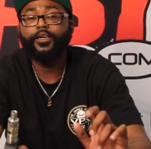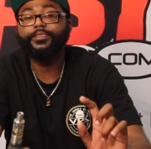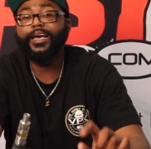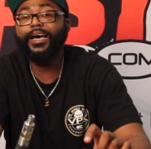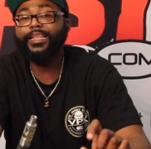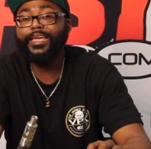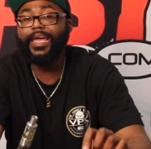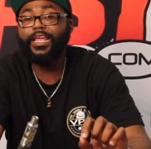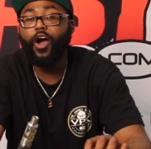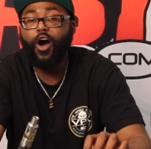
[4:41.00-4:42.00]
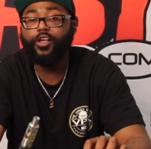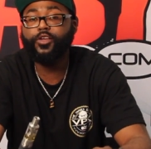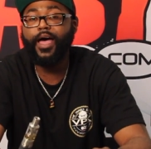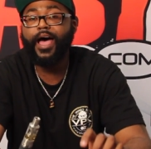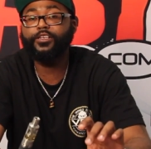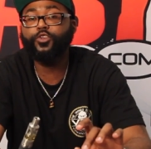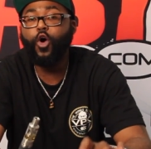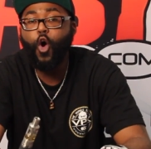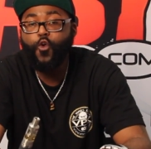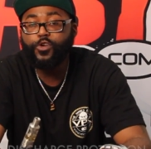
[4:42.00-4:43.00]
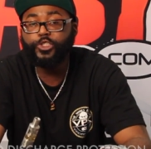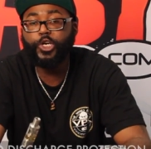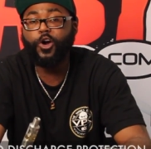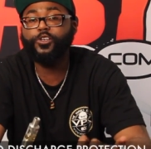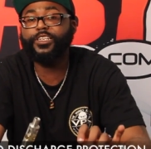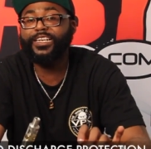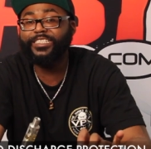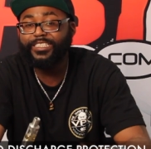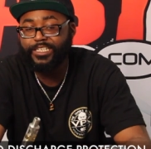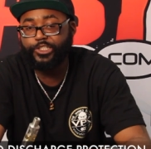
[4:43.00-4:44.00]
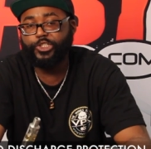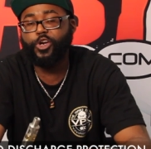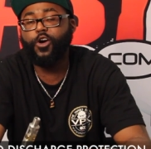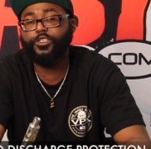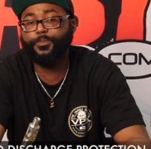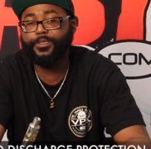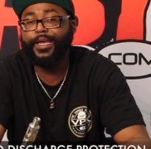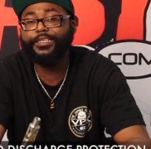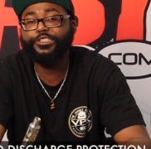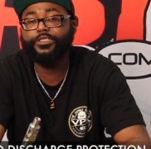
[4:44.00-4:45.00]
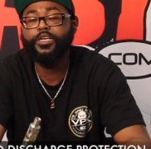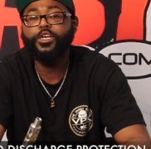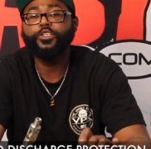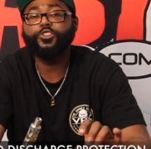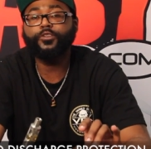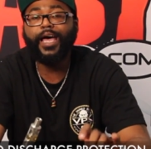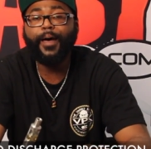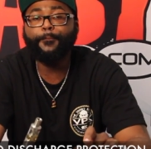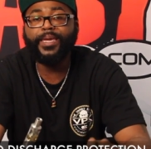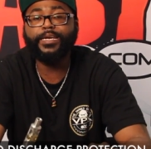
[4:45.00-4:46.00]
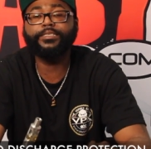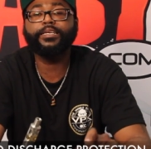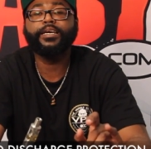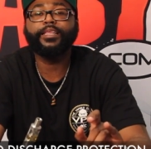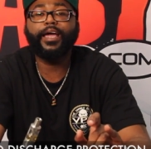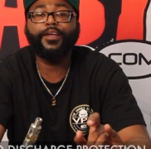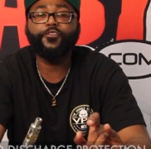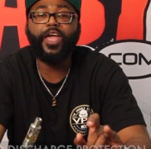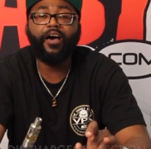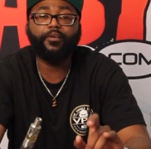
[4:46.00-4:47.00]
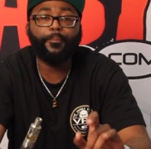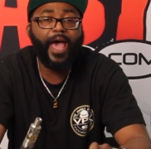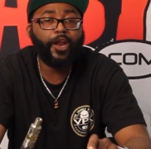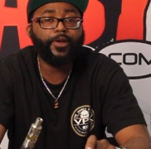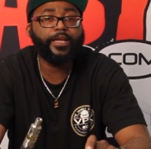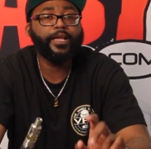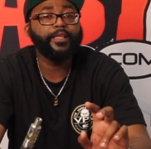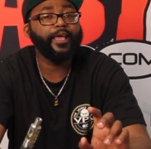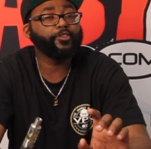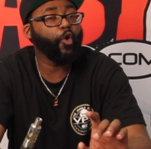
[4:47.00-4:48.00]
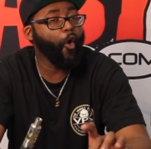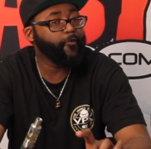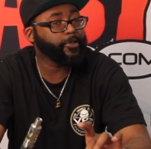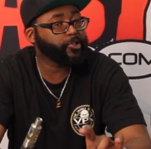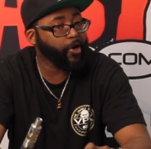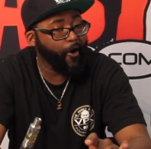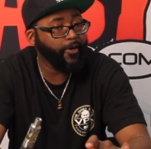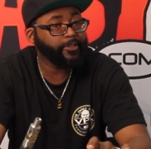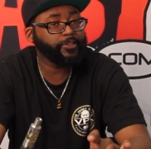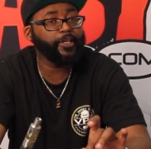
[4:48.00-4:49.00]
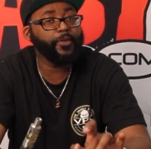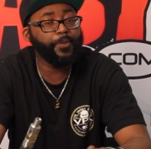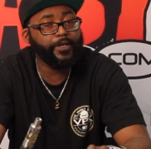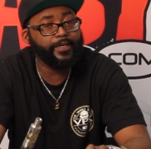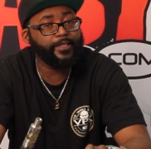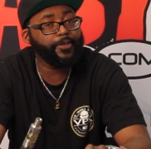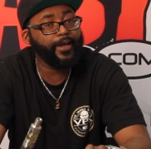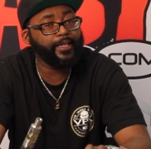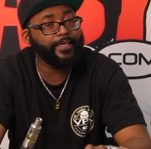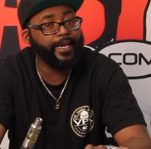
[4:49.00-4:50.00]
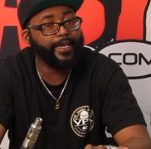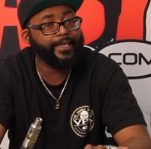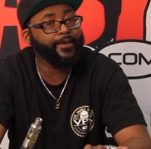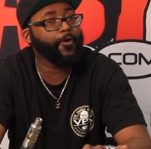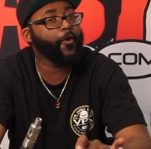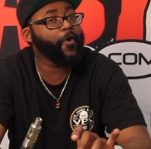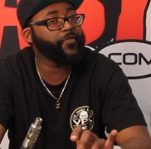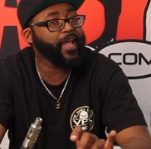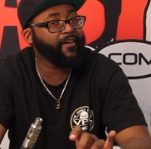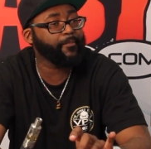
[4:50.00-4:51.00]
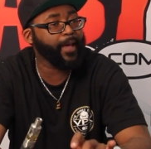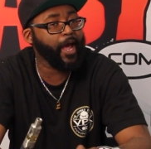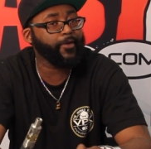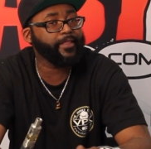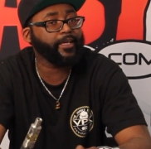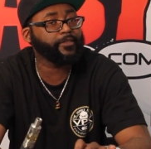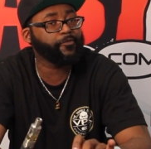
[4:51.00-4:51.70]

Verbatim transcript: The LE80 also has overcharge and discharge protection. So that means that if you have a battery that's overcharged and you put it in your LE80, or if you have a battery that's